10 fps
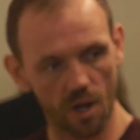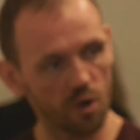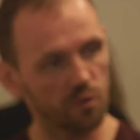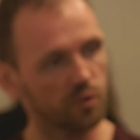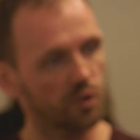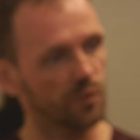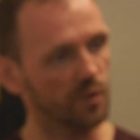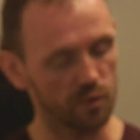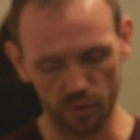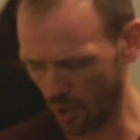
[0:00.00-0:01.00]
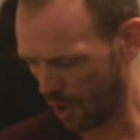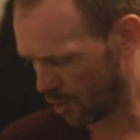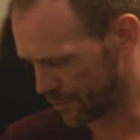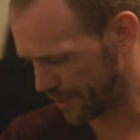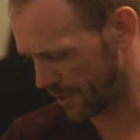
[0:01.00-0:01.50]
they're bringing back
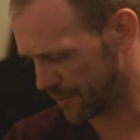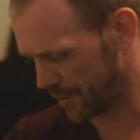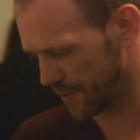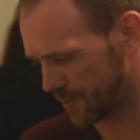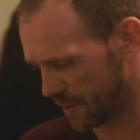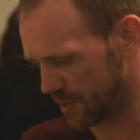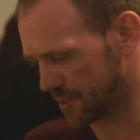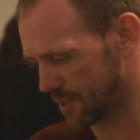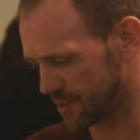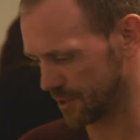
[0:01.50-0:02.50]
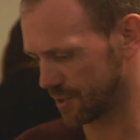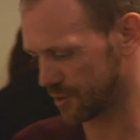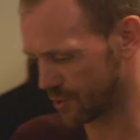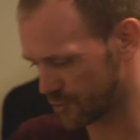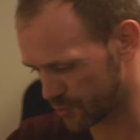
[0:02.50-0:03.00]
incorrect information, they can't
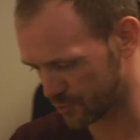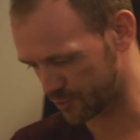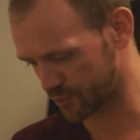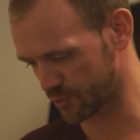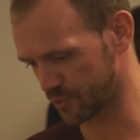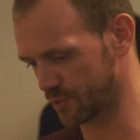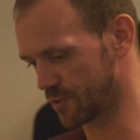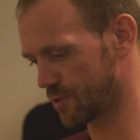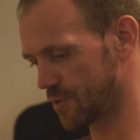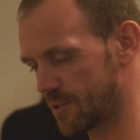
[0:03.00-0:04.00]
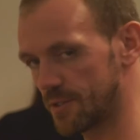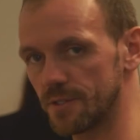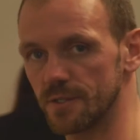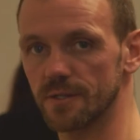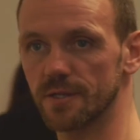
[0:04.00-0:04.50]
remember, so they
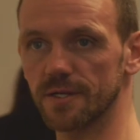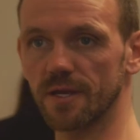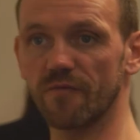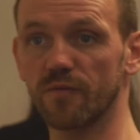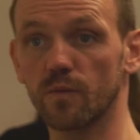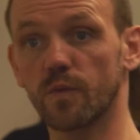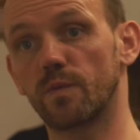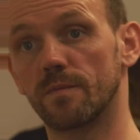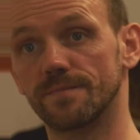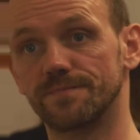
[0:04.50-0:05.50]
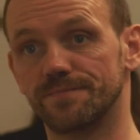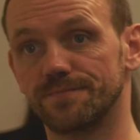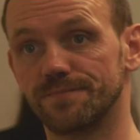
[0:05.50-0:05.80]
very often have to replan